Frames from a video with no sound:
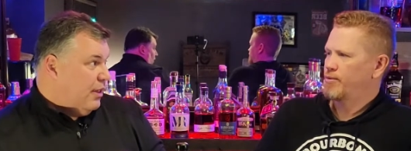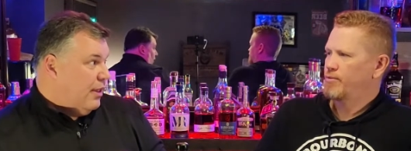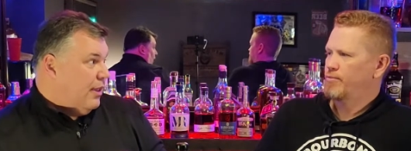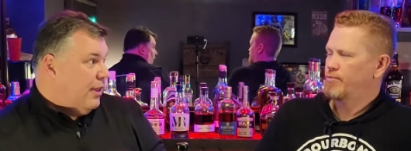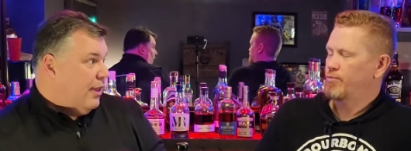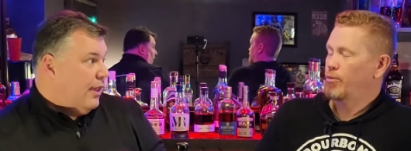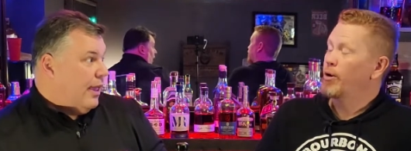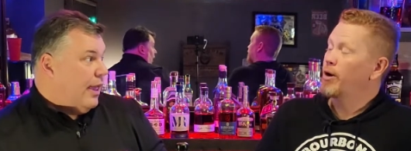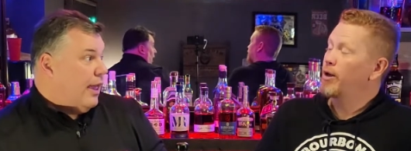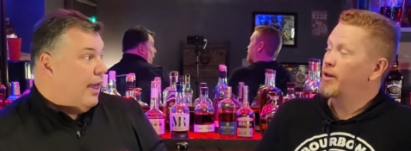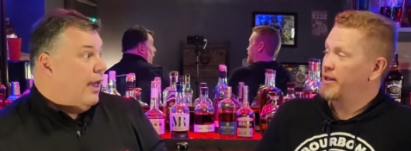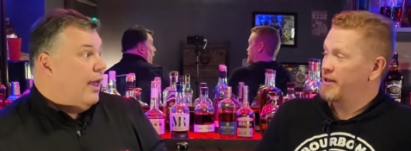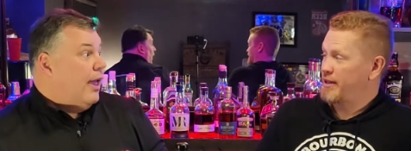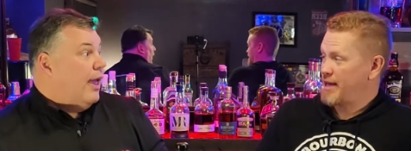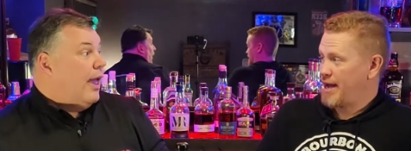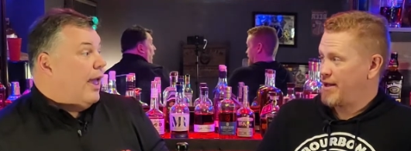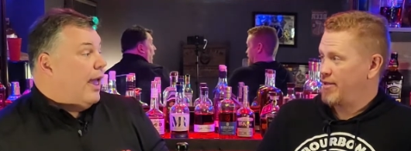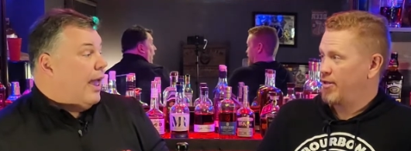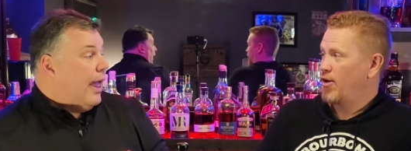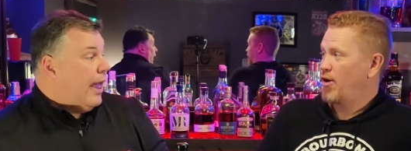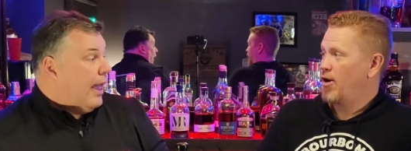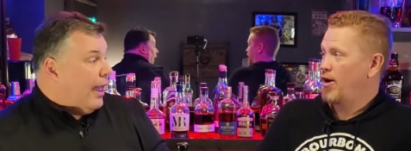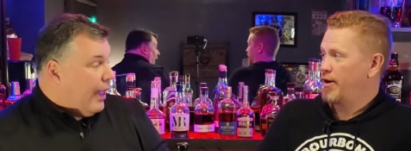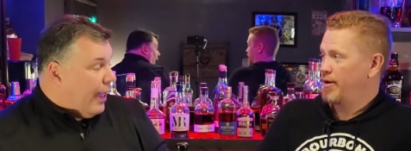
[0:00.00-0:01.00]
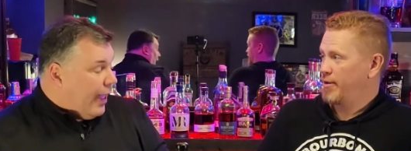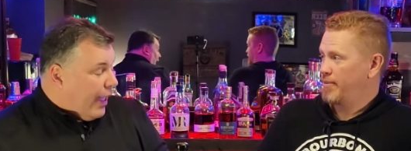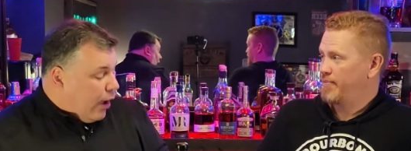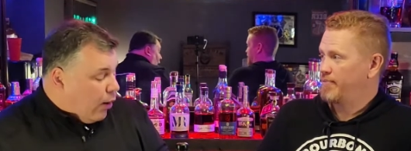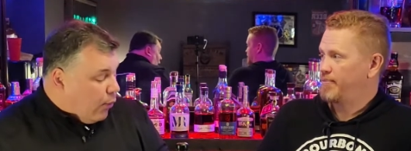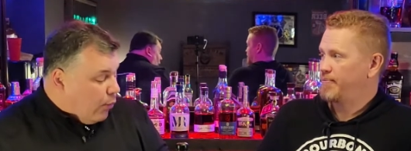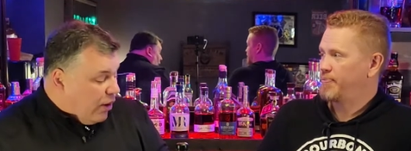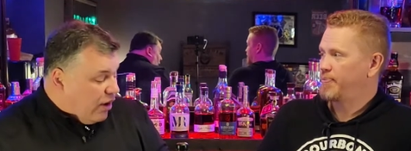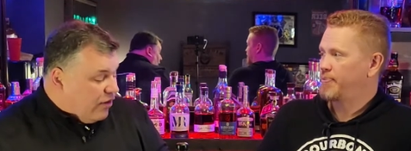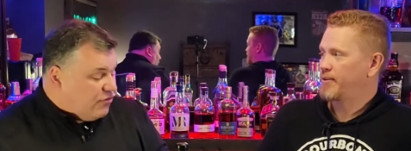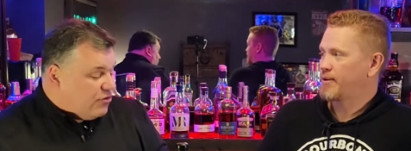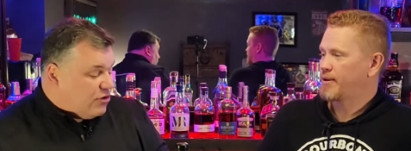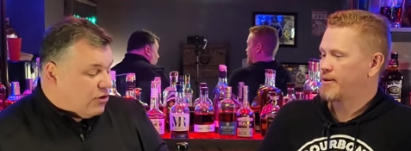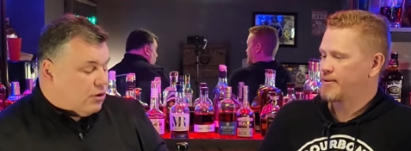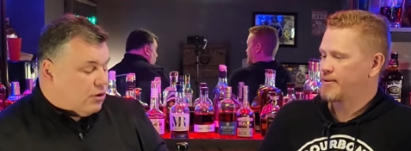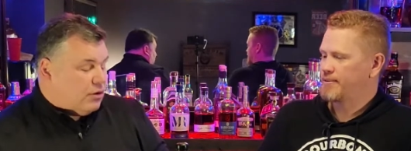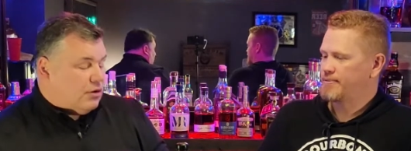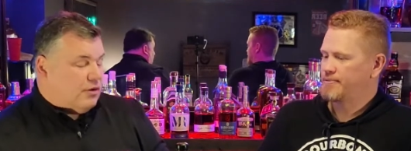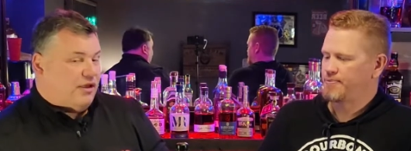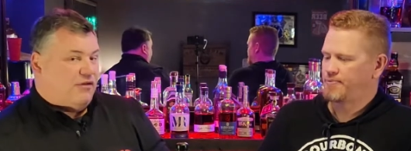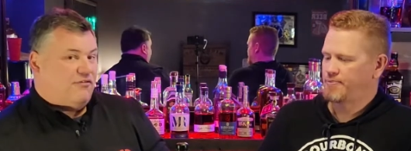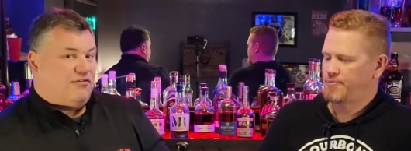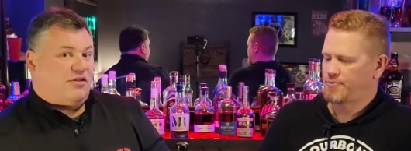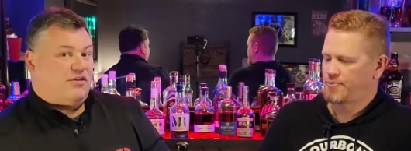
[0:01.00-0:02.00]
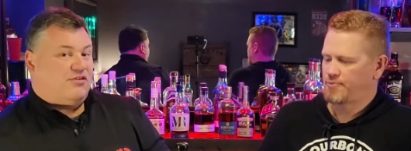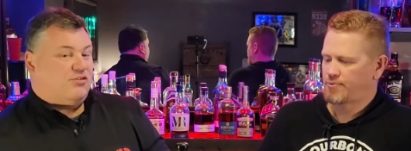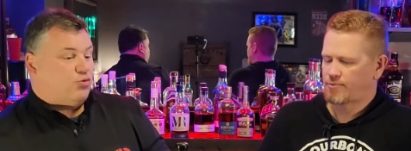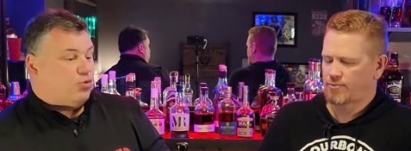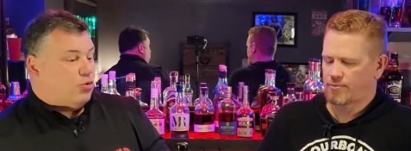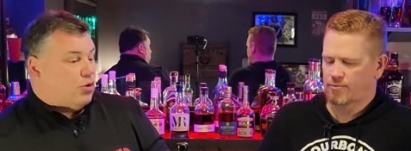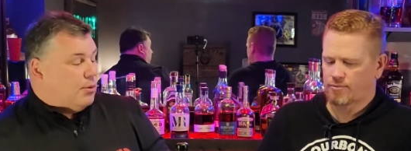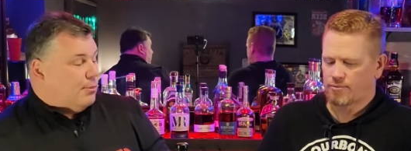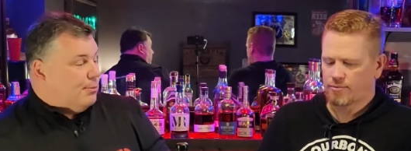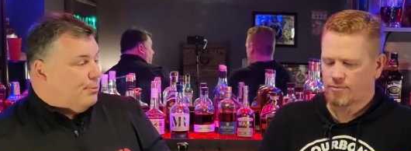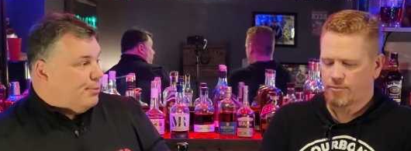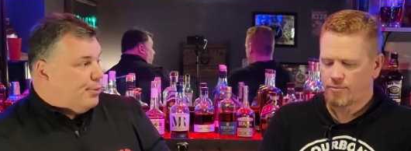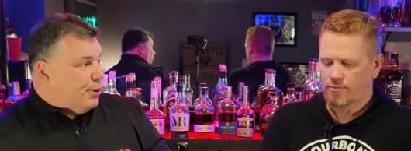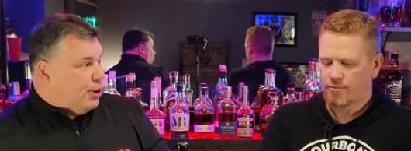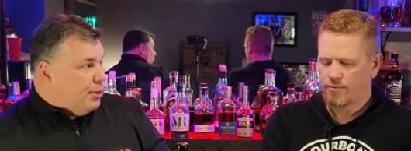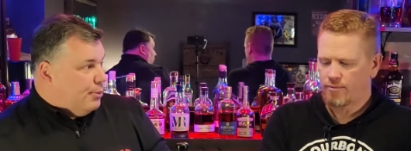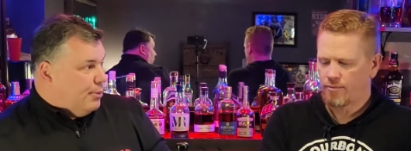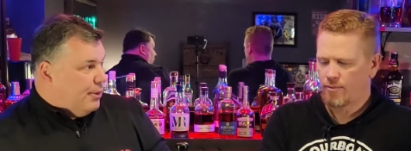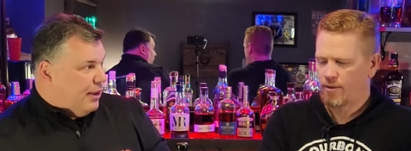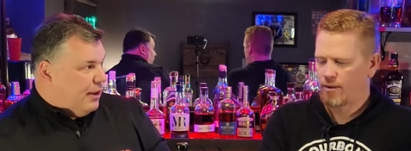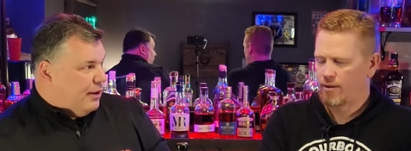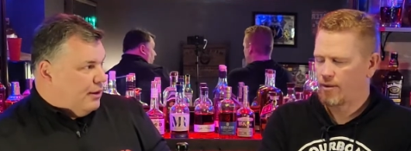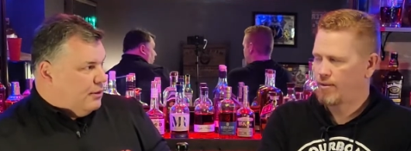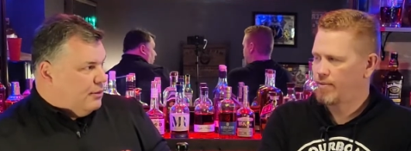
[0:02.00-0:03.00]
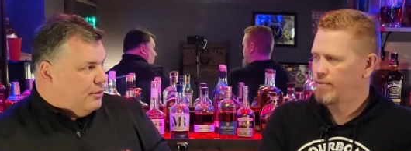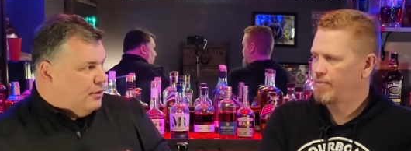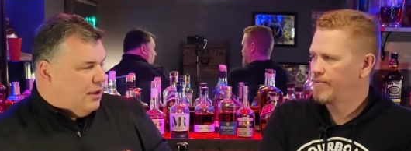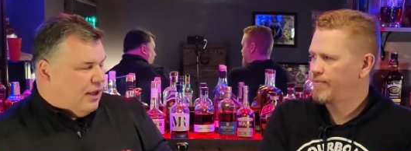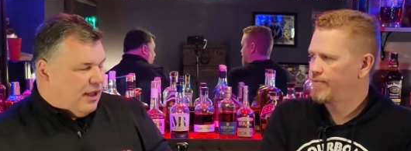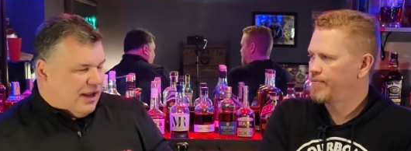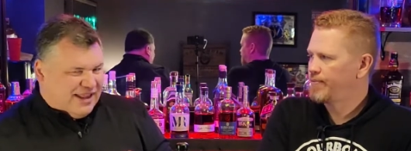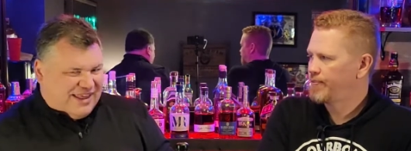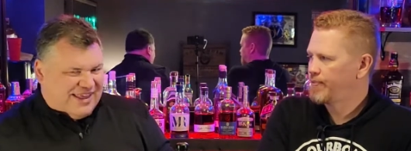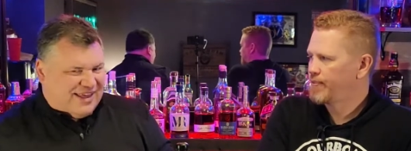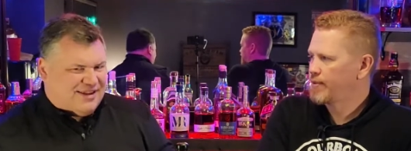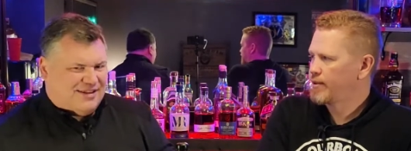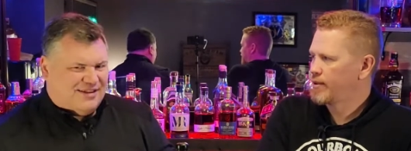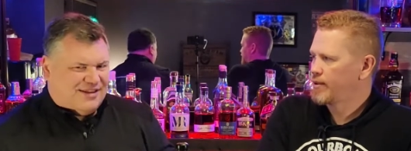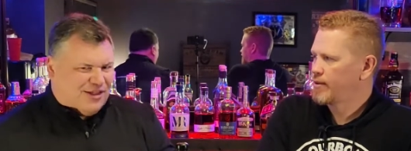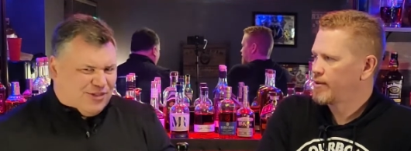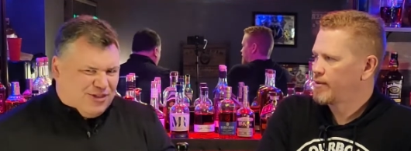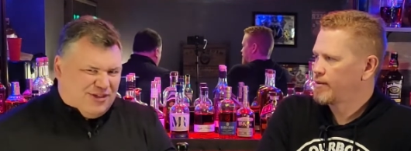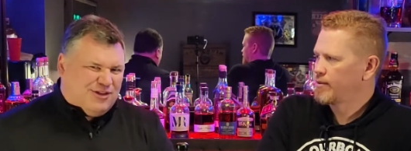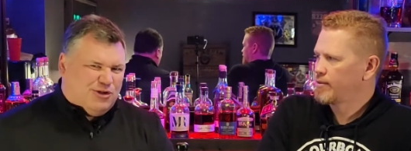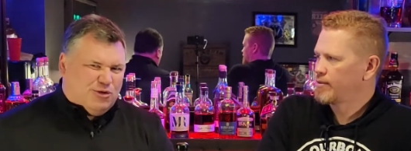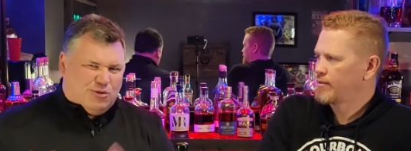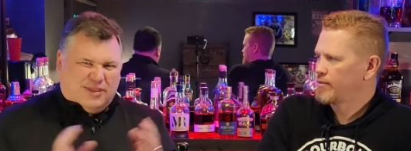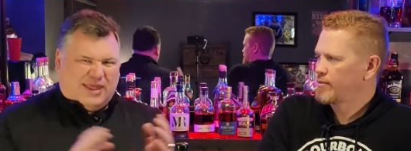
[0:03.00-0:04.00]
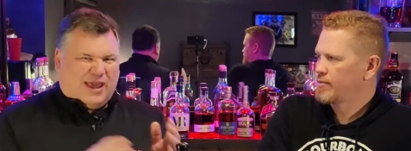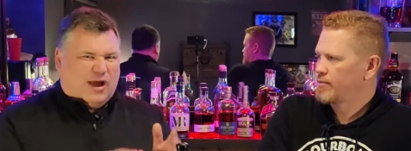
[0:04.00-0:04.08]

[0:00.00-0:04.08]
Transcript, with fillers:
Speaker 1: Really, that long? However, if this were a bourbon, and again, nothing to do with the